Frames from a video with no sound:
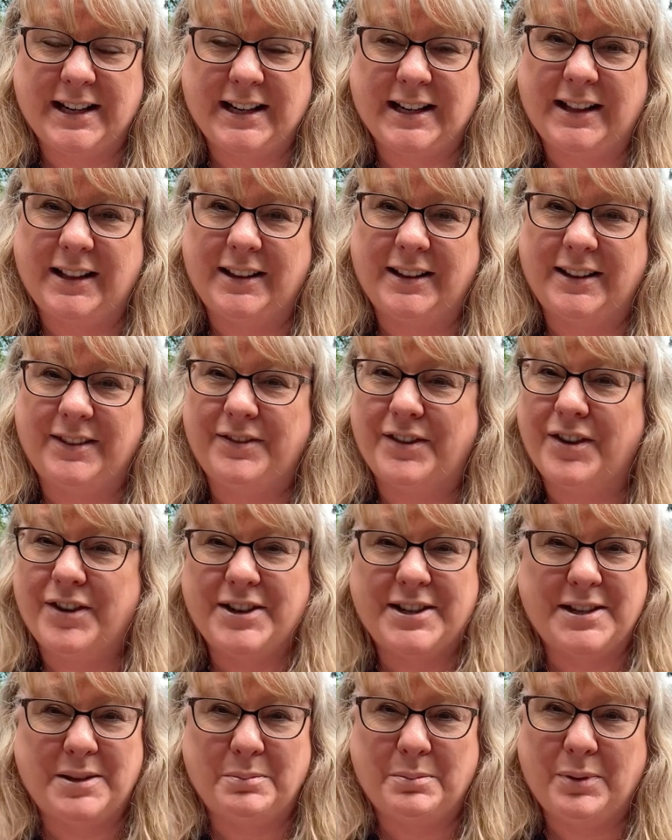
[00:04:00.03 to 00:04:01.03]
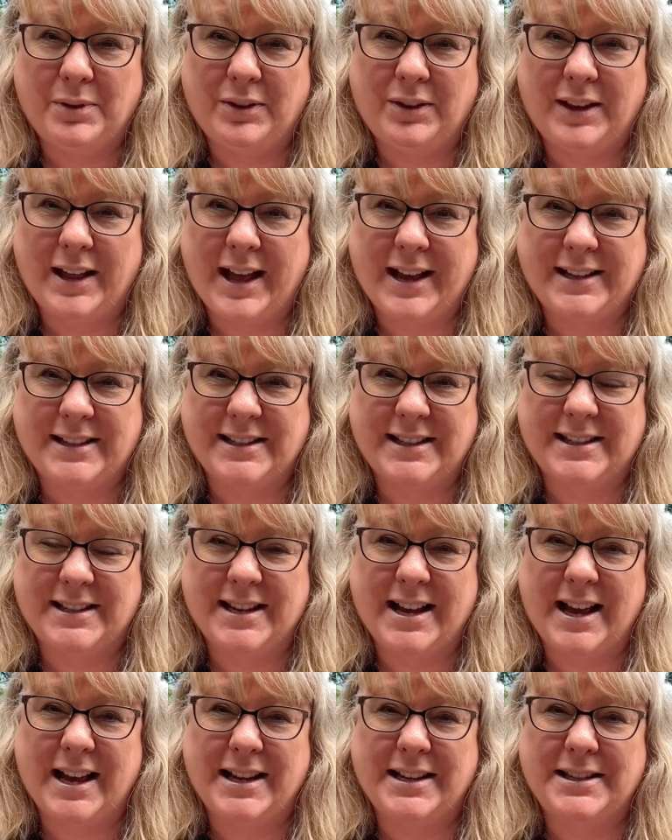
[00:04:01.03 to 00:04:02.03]
little very simple
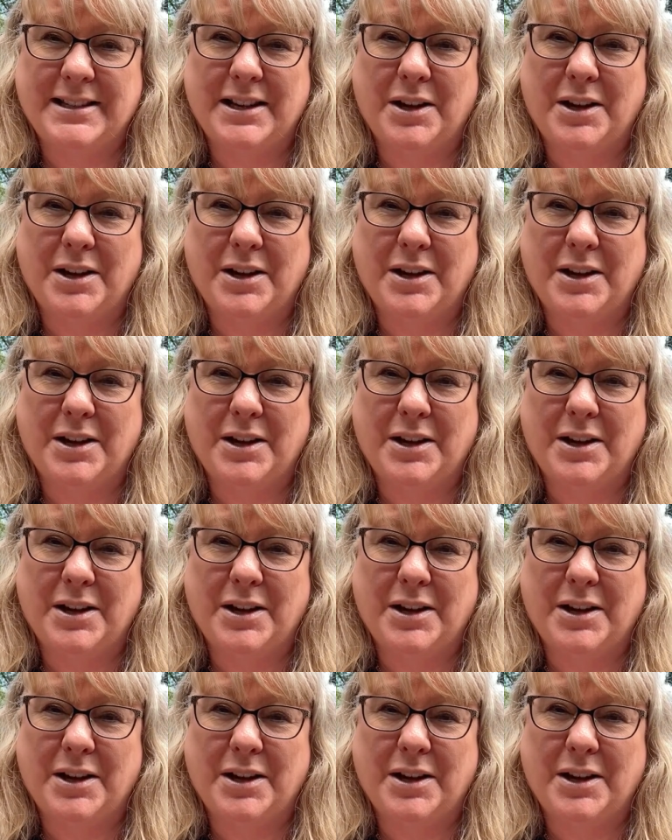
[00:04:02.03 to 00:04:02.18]
exercise.